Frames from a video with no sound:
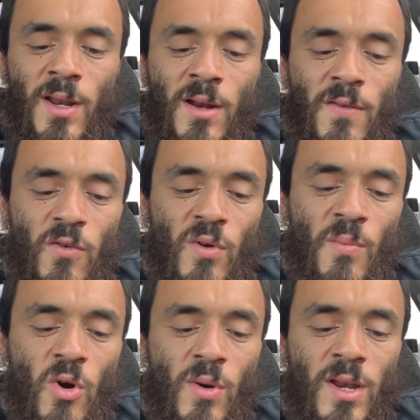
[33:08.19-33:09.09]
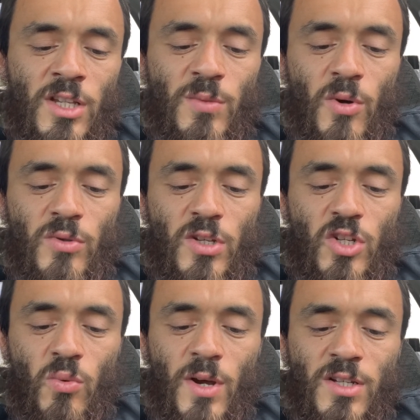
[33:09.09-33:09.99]
and of the remote and exposed
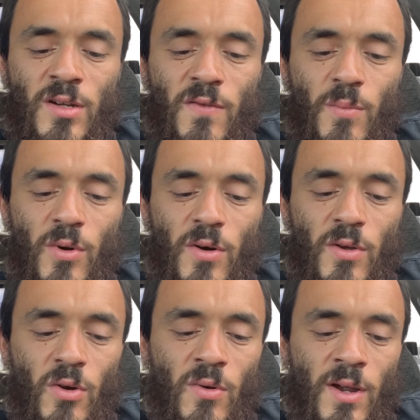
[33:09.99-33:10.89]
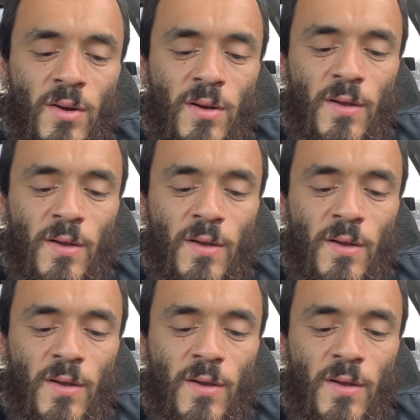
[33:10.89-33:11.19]
situation of the burial ground